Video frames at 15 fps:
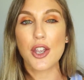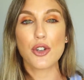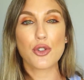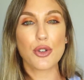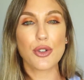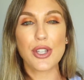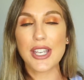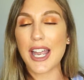
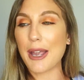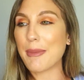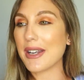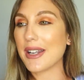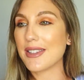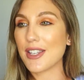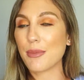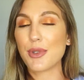Truly, I
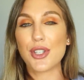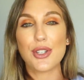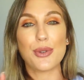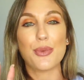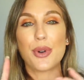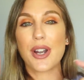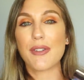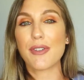mean, it's up to
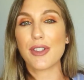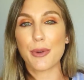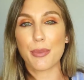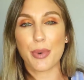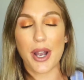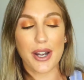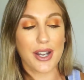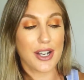you, whatever
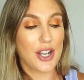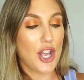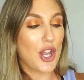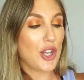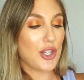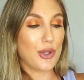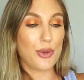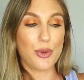lip product
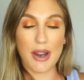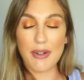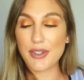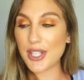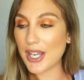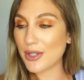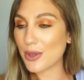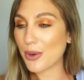you
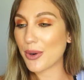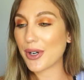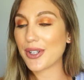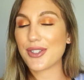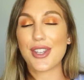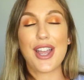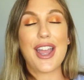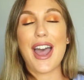gravitate
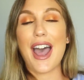towards.